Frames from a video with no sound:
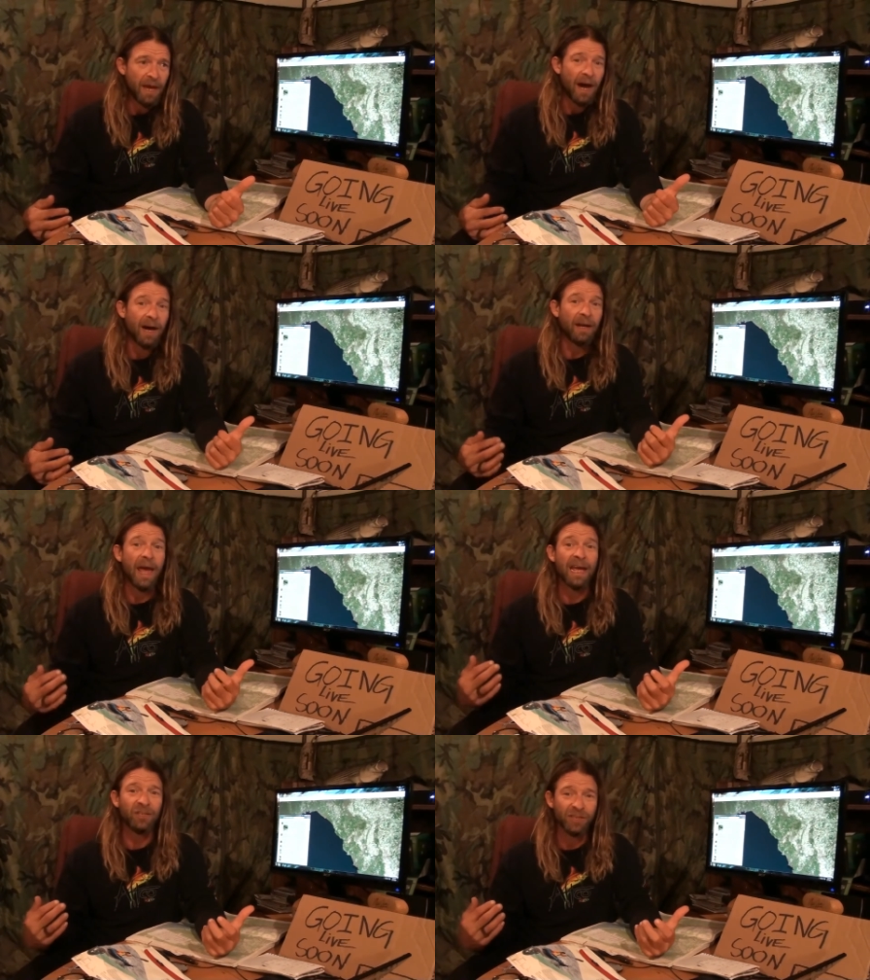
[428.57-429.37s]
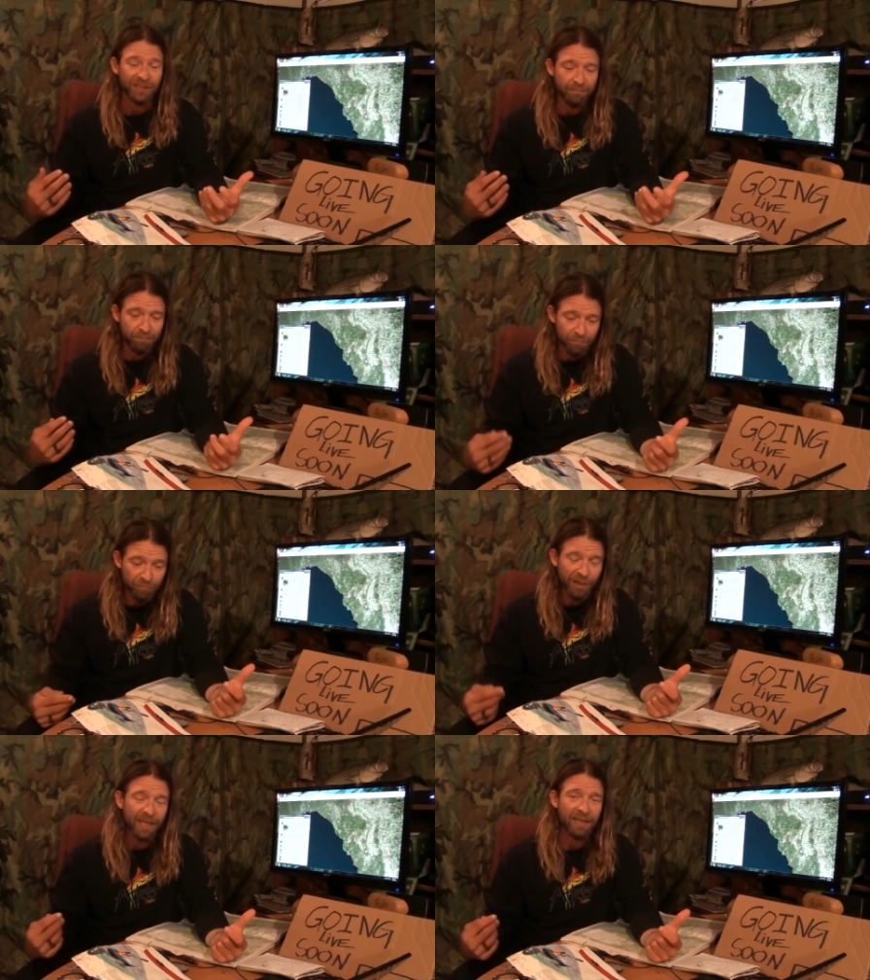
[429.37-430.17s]
and just
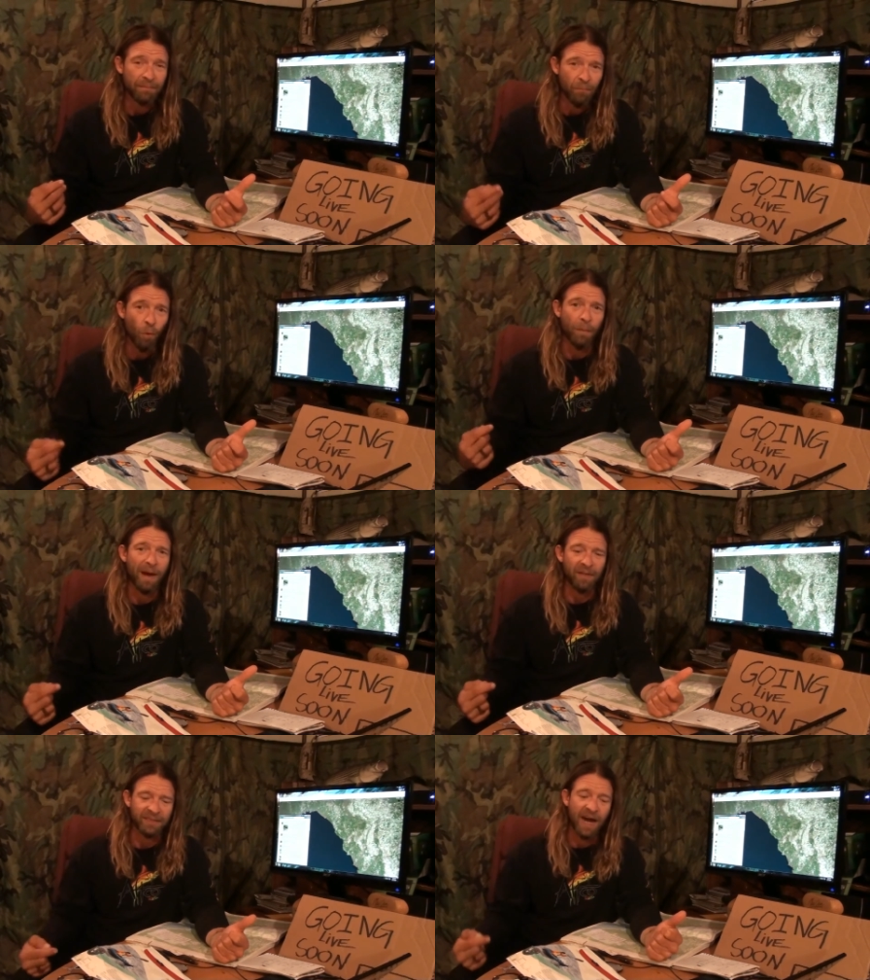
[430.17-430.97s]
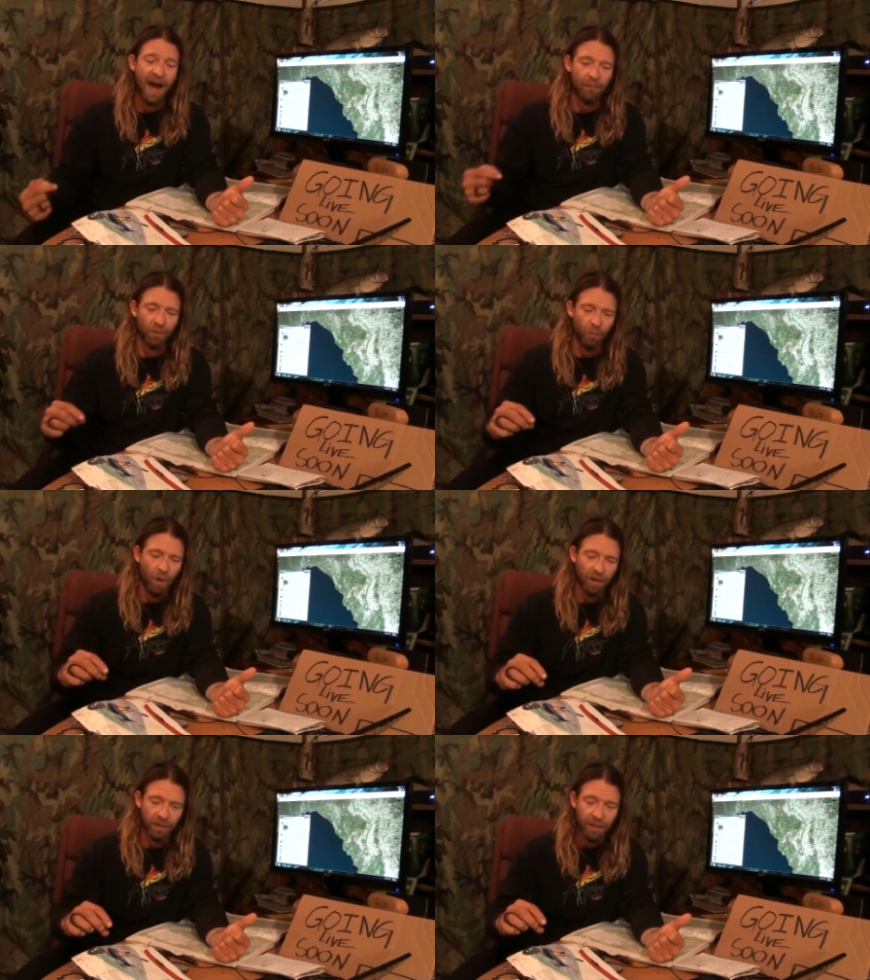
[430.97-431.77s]
really more about the time on the
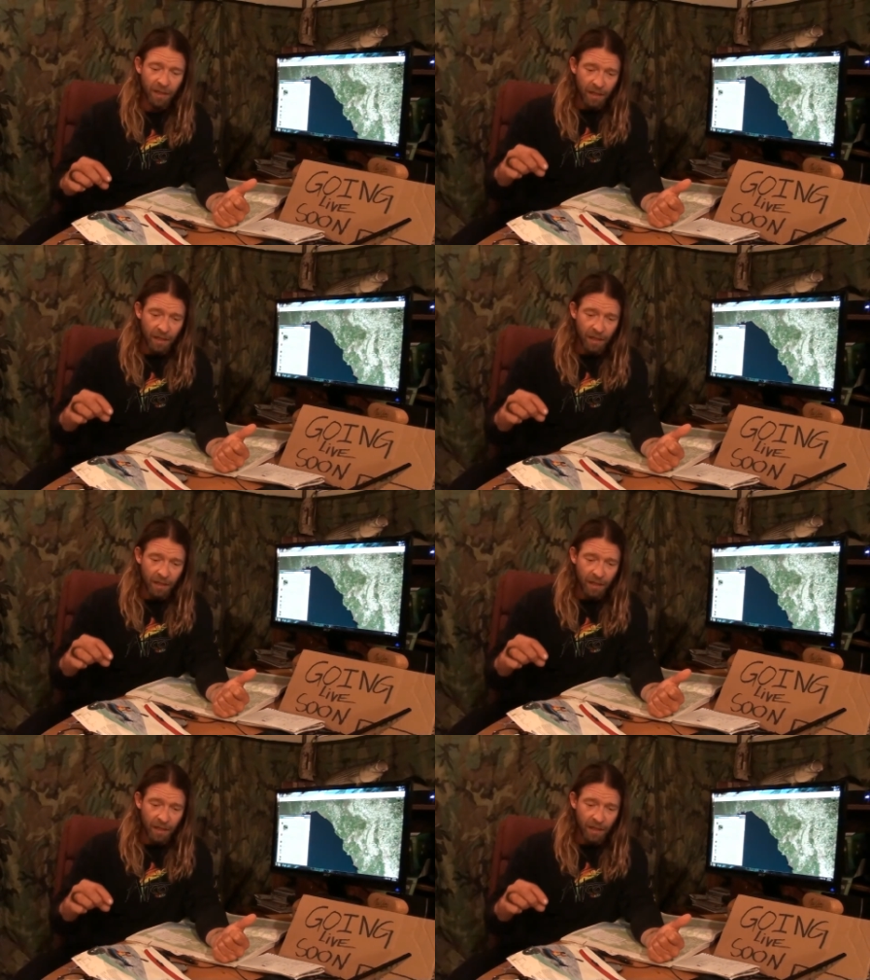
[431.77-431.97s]
water.